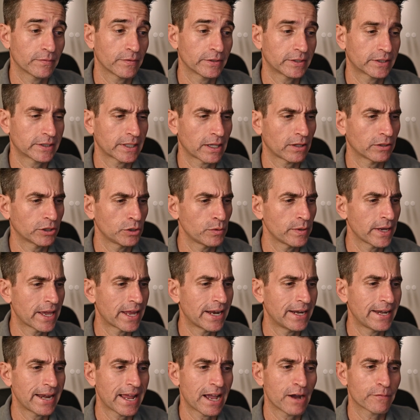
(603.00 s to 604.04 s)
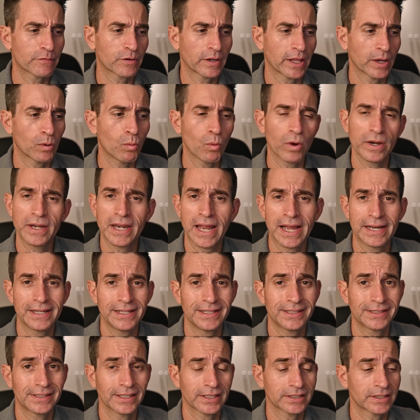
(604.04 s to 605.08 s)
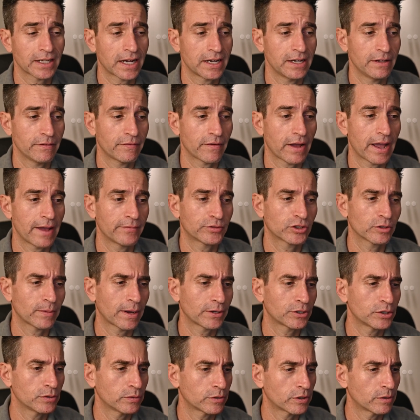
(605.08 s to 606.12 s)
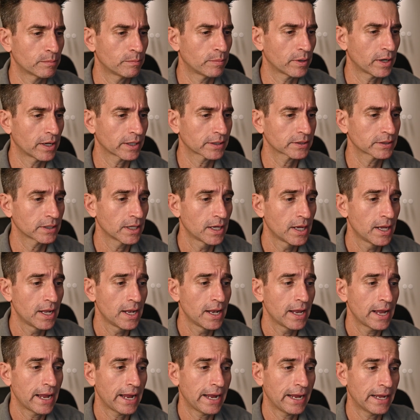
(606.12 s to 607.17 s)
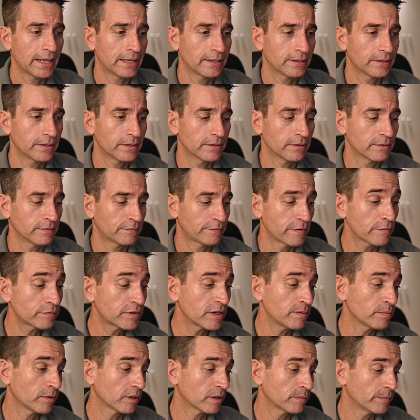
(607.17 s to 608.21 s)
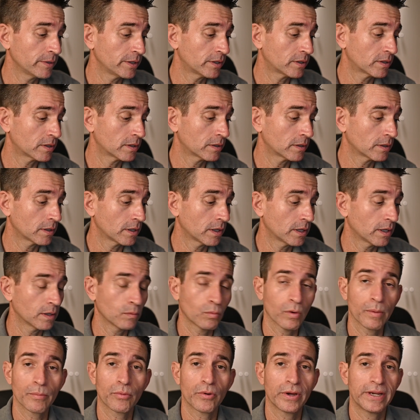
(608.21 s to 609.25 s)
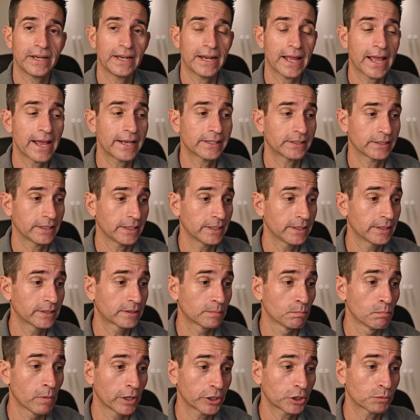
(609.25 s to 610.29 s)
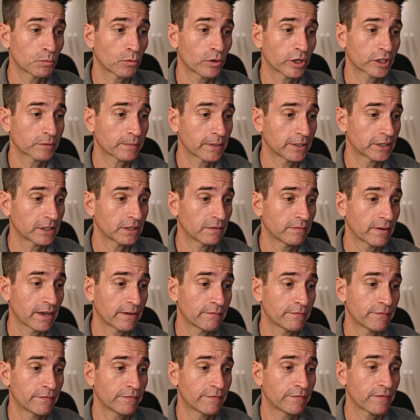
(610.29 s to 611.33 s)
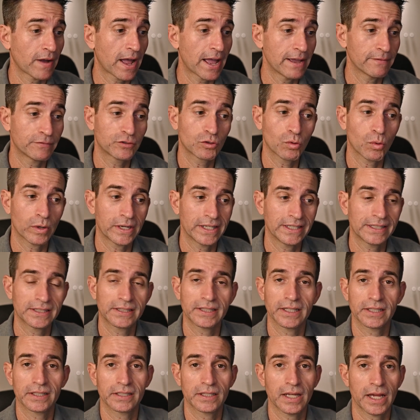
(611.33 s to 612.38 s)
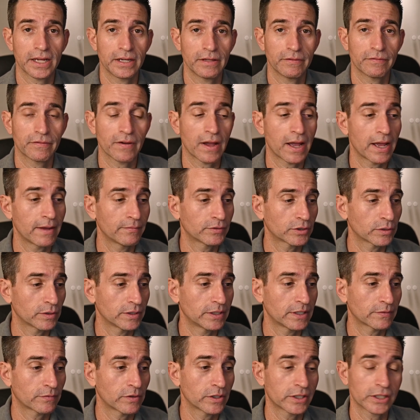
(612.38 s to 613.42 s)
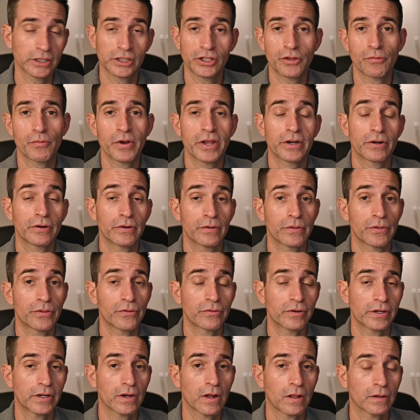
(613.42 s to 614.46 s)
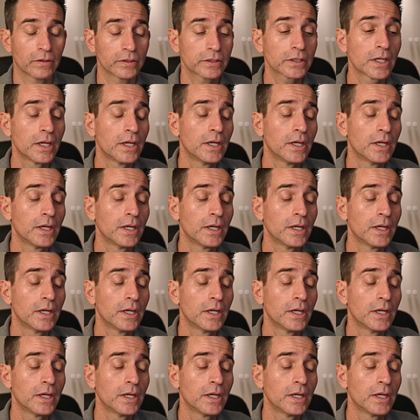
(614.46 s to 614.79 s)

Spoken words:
You can get it now for like $196.95, so about $200. And the 50 millimeter 1.8S is much more expensive at $526.95. So the difference is $330.